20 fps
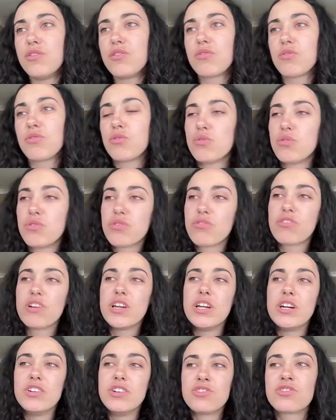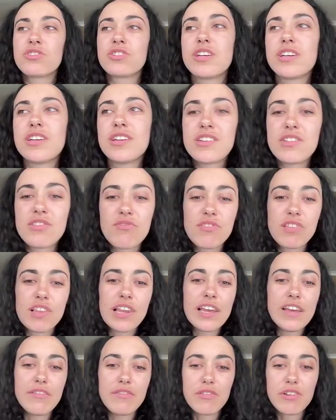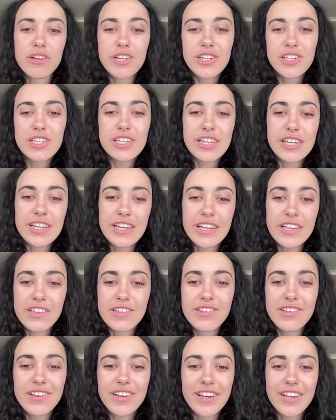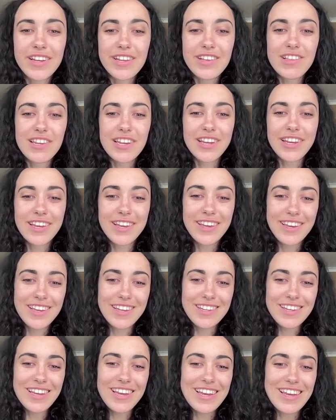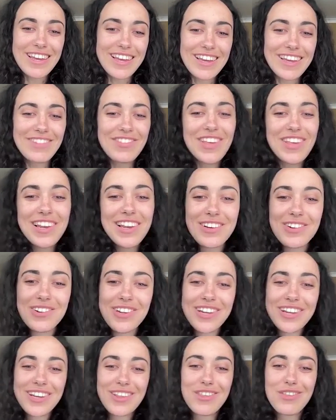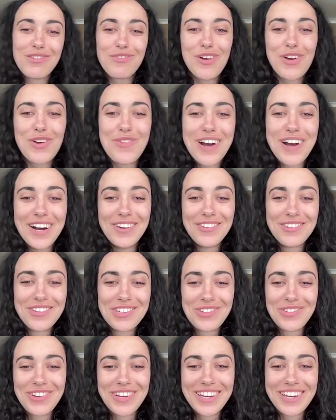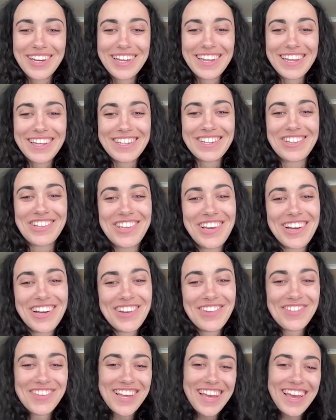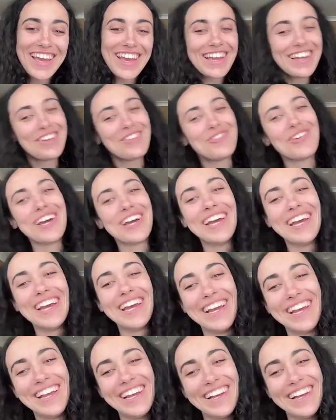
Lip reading: through all 300 years of slavery and tears, and it's like it gives that little like throw out to it, and then just kind of like anyway.